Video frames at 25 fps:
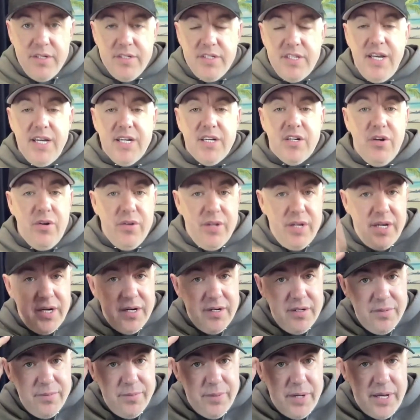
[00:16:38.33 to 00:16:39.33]
Yeah, go
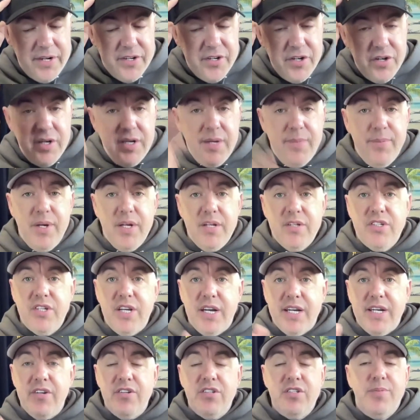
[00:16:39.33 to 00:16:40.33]
there, enter your email,
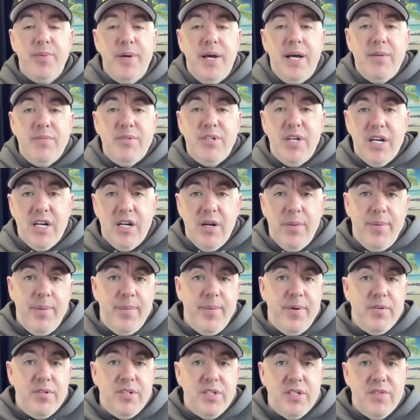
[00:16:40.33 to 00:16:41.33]
check your spam, check your
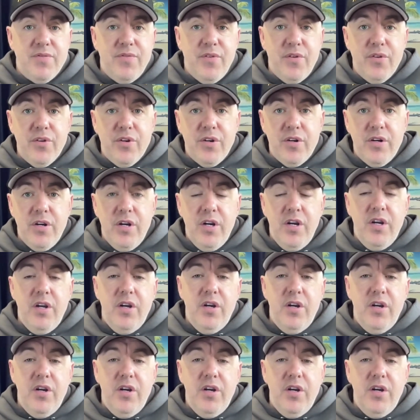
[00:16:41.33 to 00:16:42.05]
promotions folder,